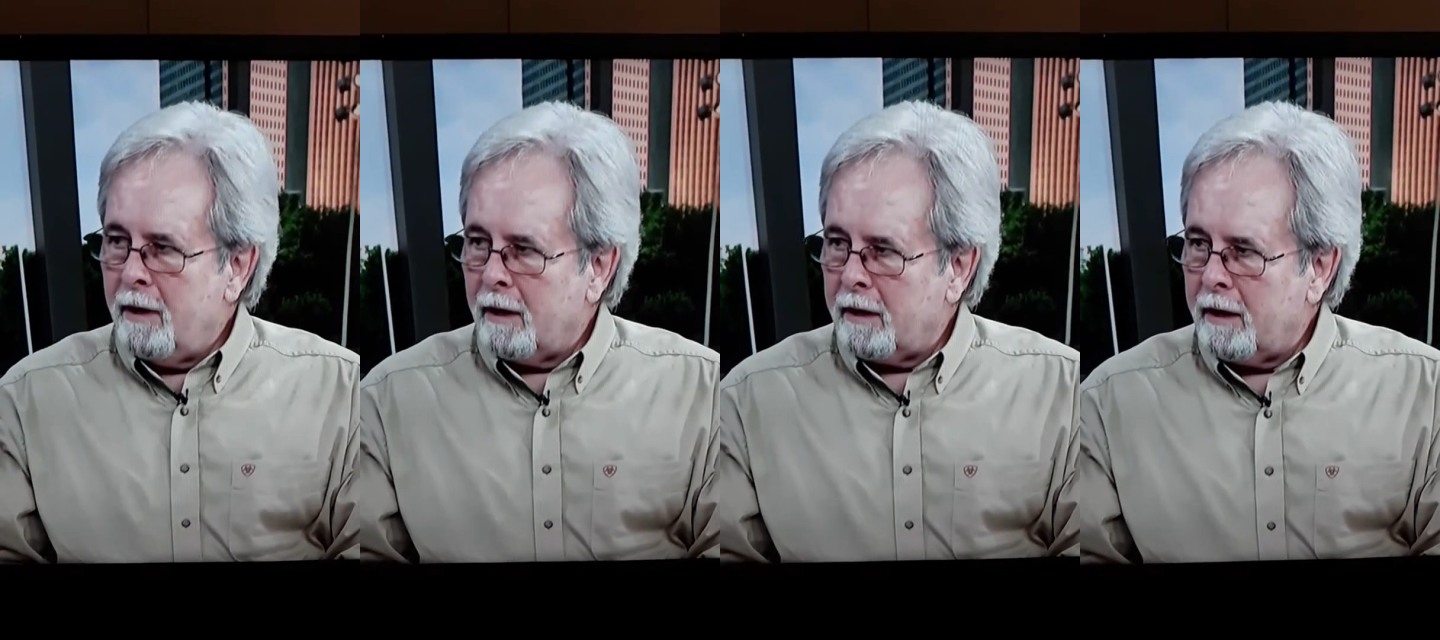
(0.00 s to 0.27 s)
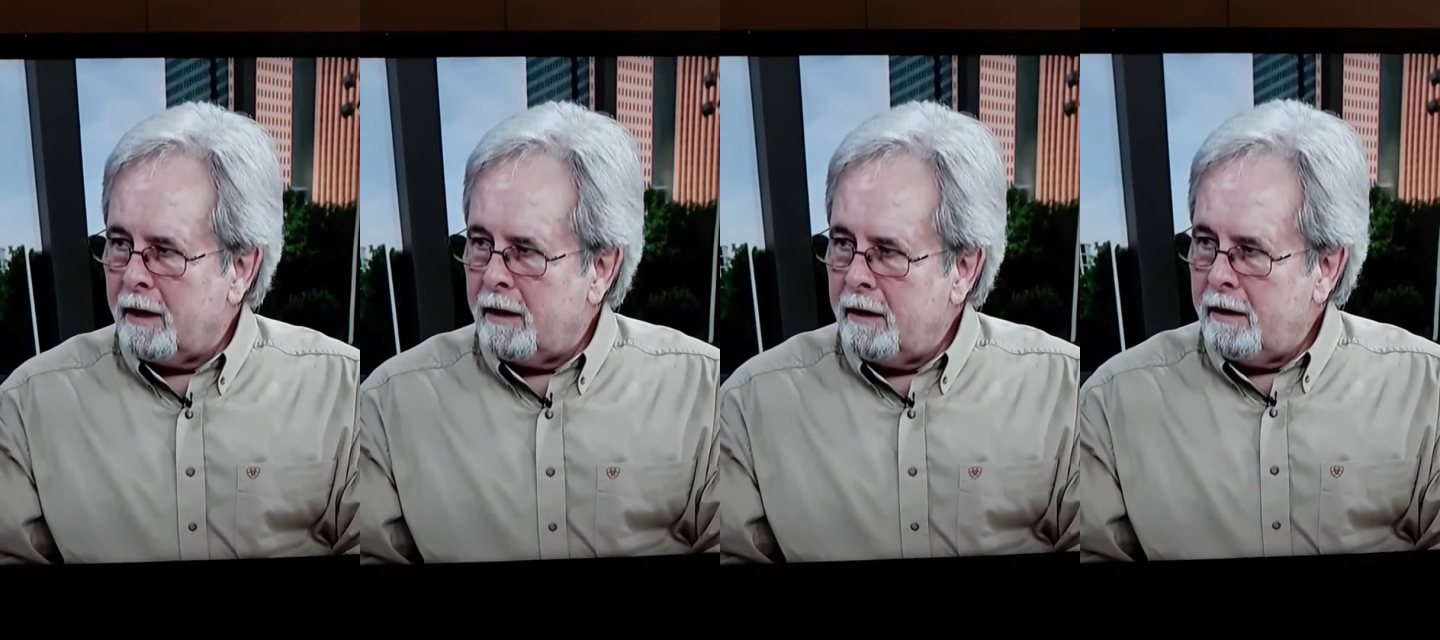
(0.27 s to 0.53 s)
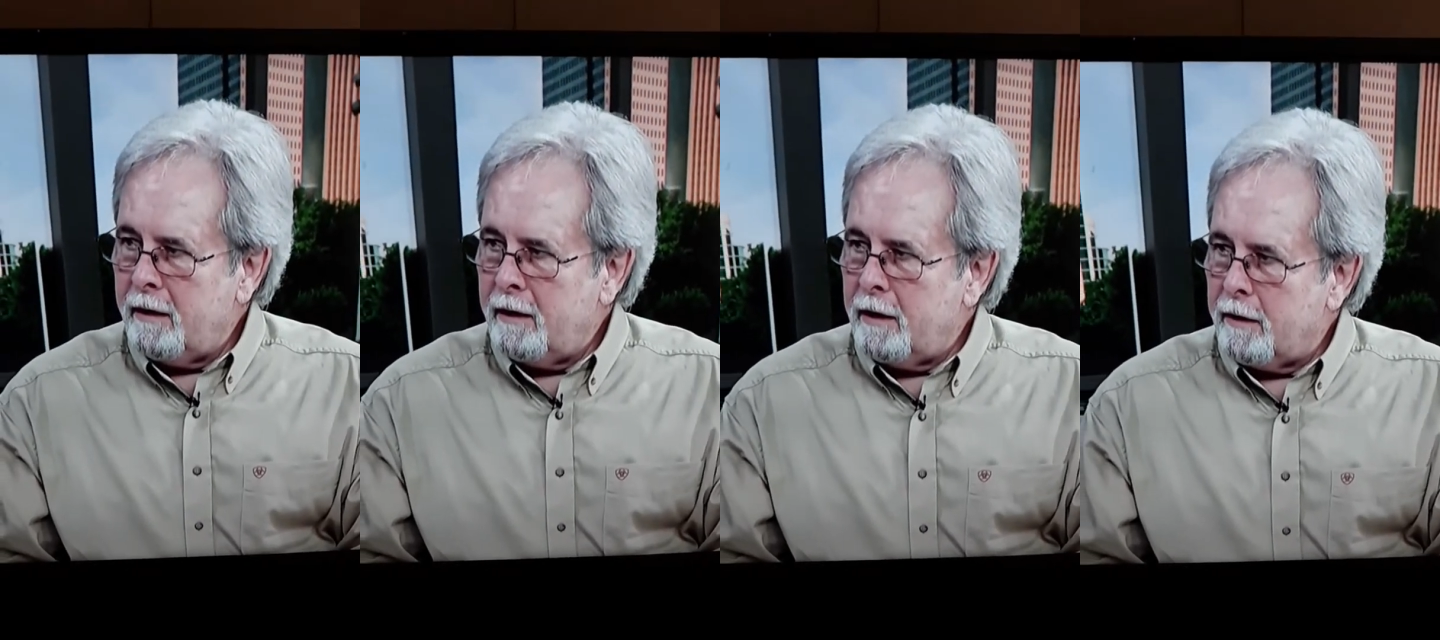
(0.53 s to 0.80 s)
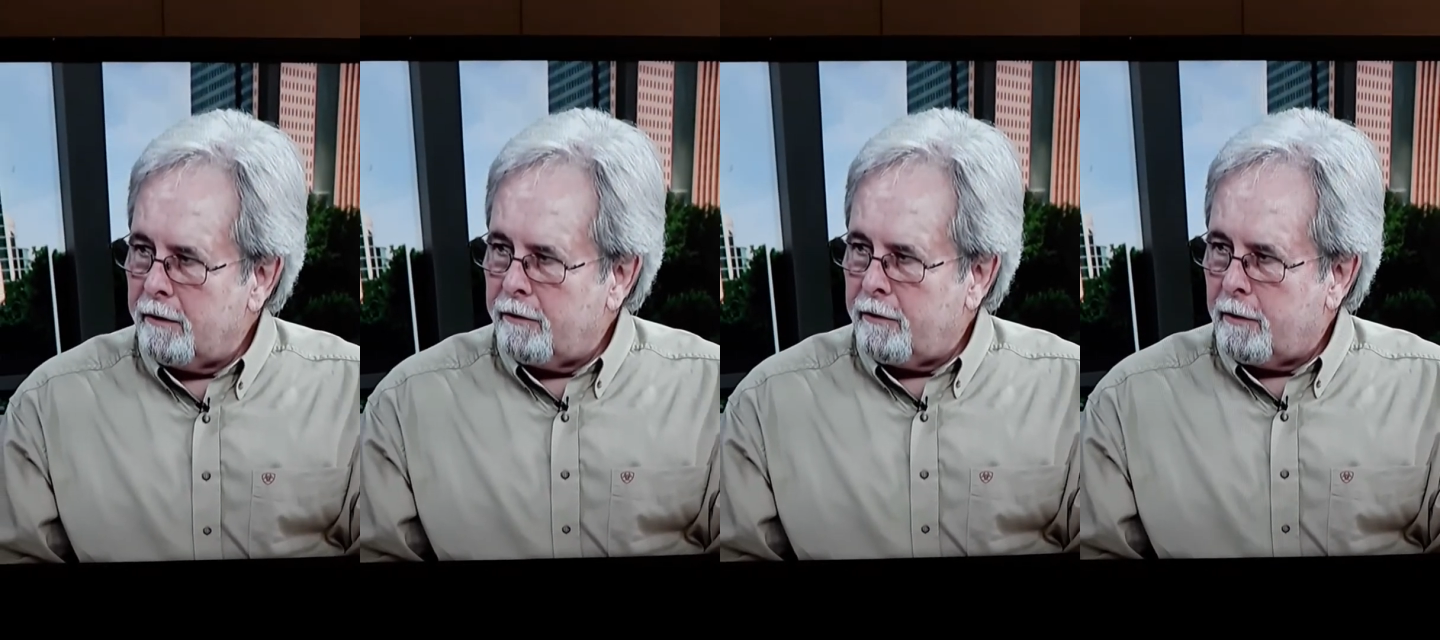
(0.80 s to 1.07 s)
million
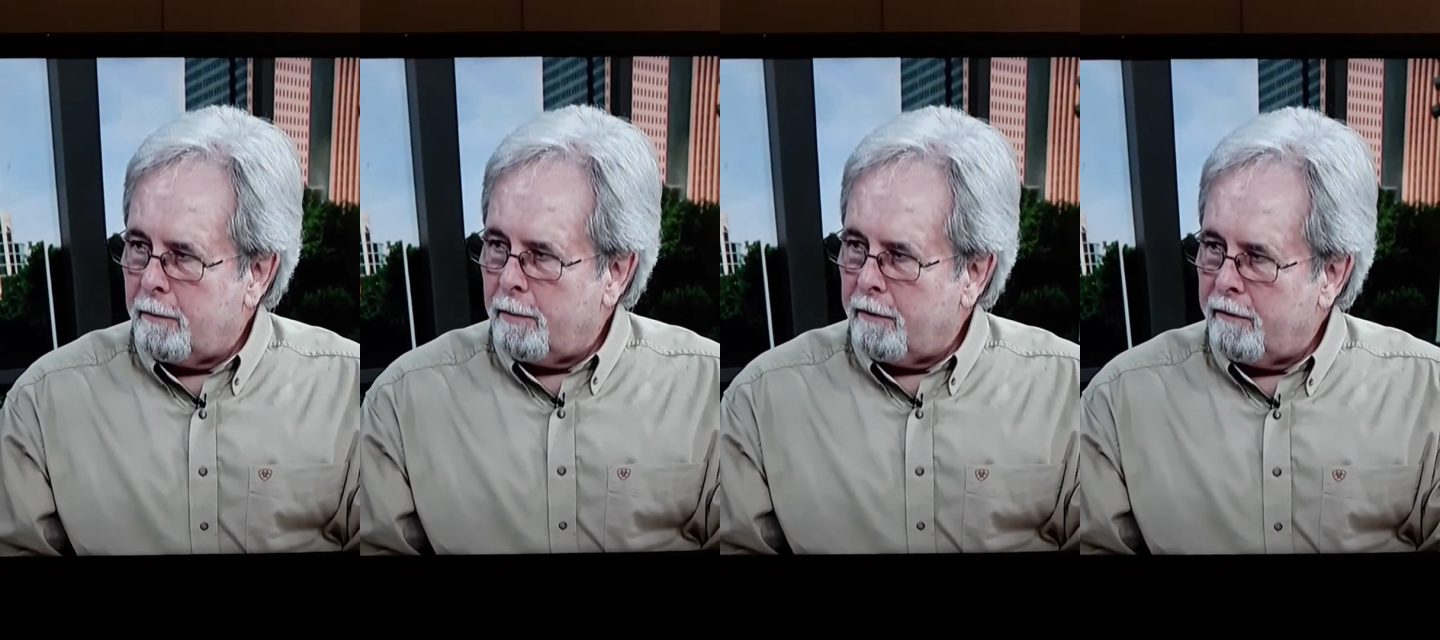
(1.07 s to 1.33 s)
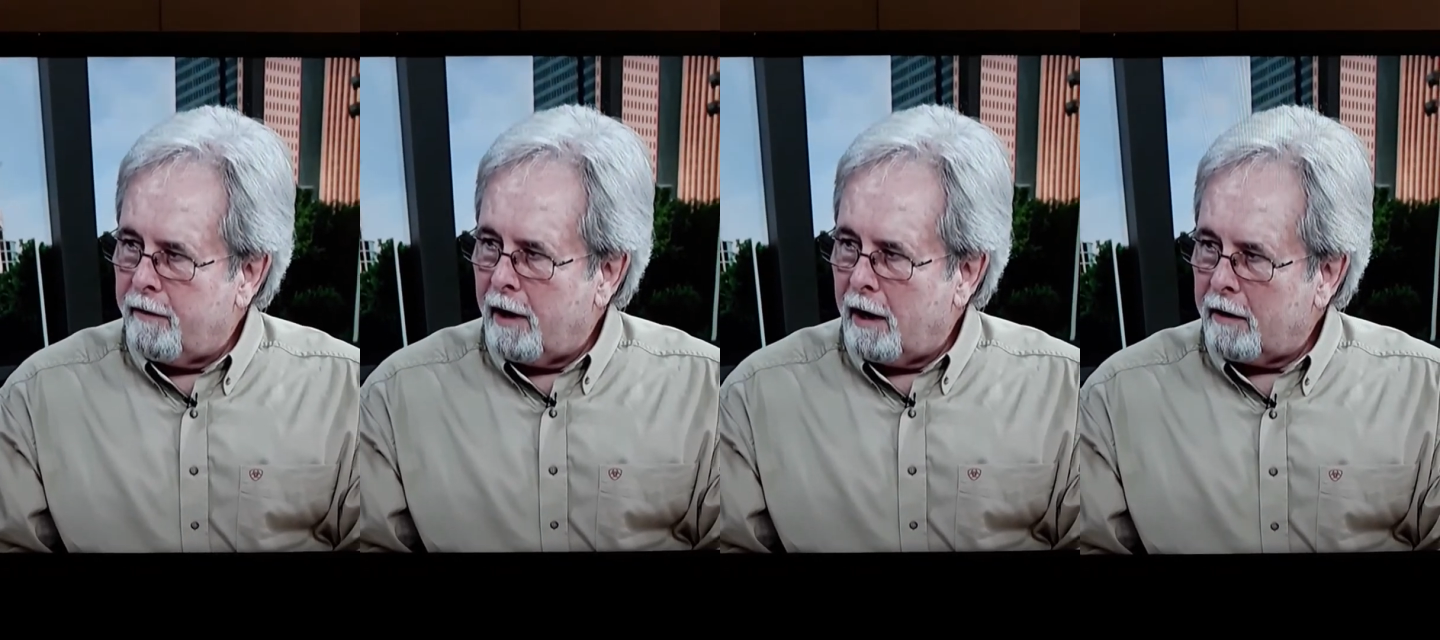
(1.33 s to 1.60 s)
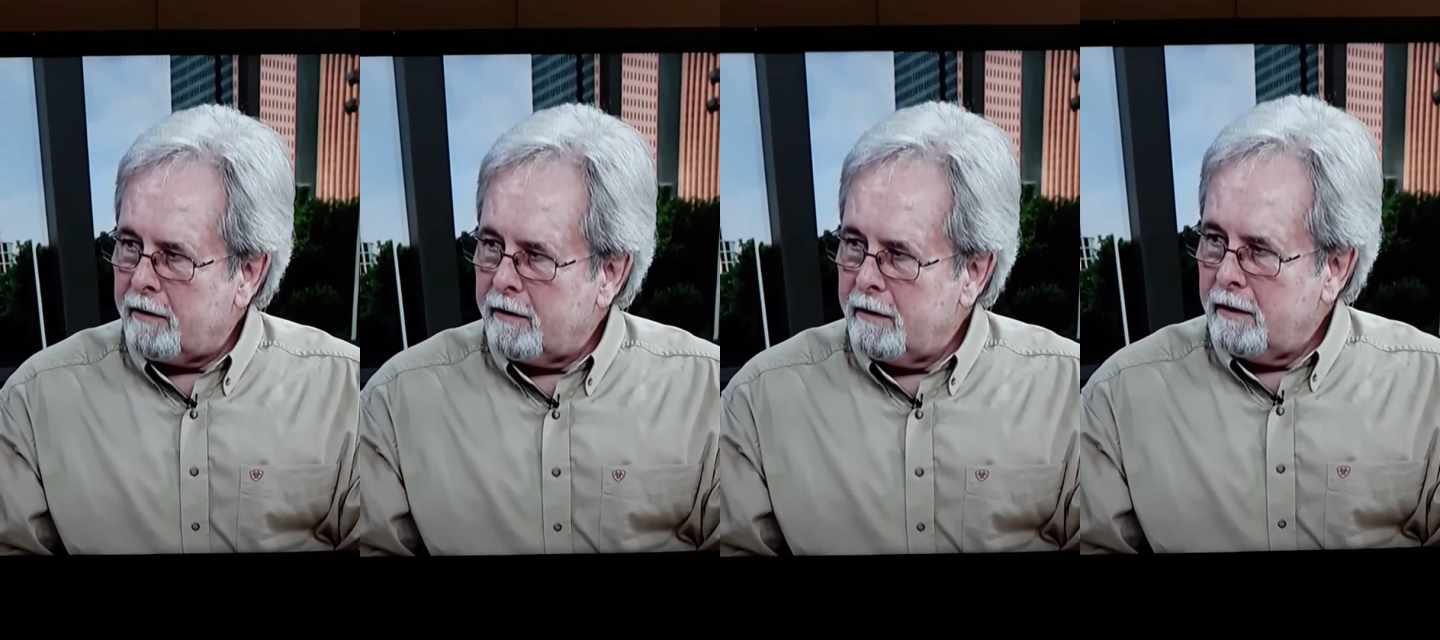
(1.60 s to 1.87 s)
years to perfect.